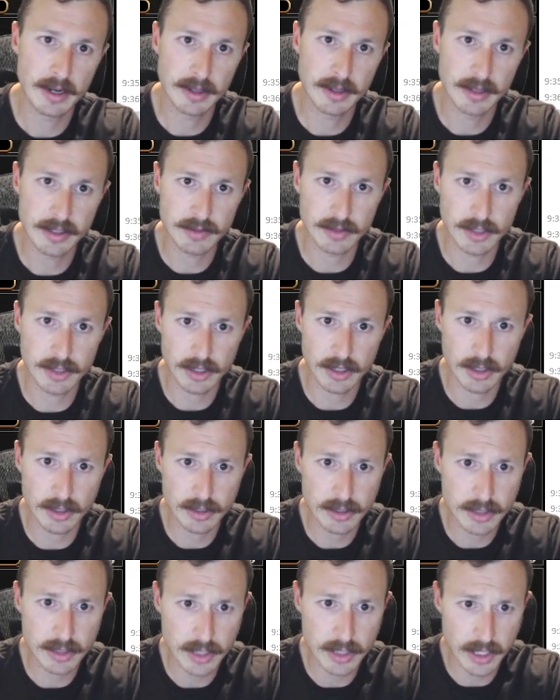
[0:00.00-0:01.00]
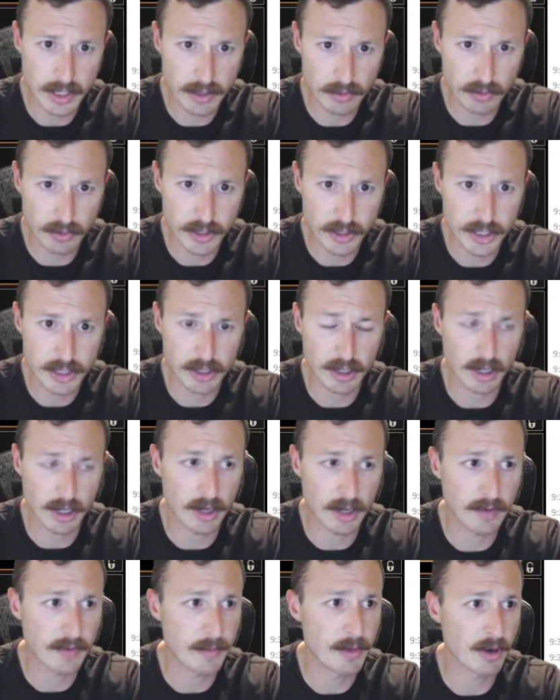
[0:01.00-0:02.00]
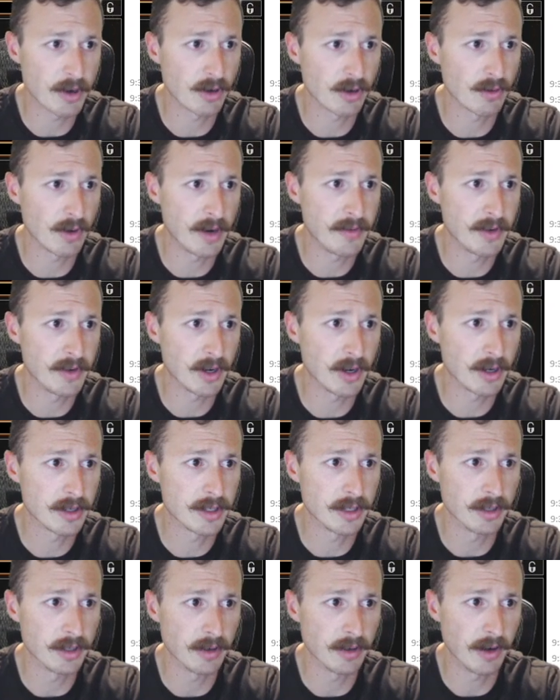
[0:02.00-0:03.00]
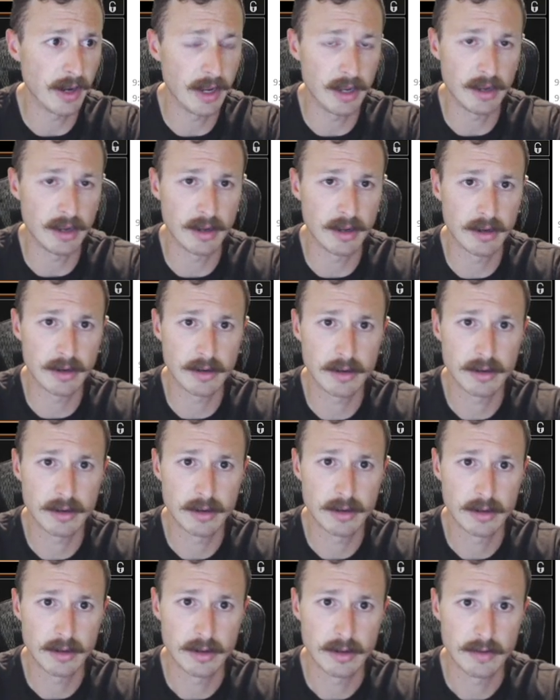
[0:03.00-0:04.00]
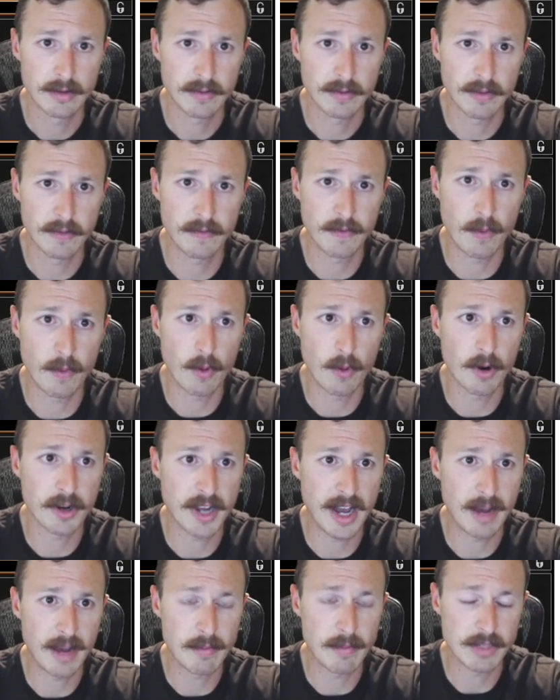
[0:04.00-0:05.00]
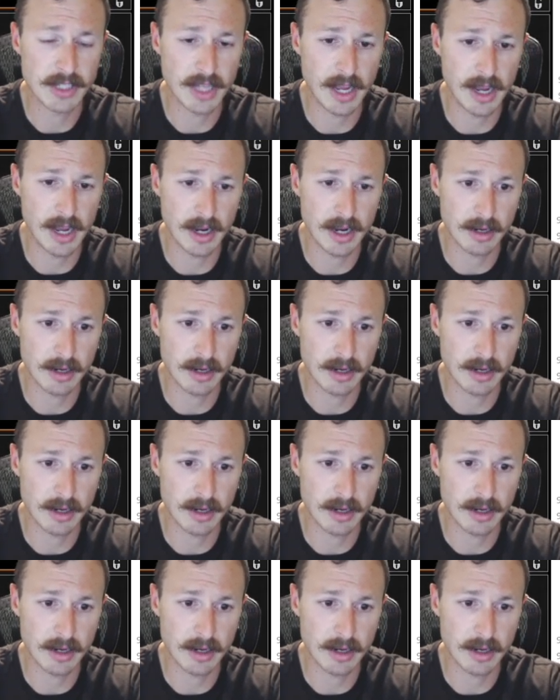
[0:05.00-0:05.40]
This returns a creature card from your graveyard to your hand for 4 tap sack.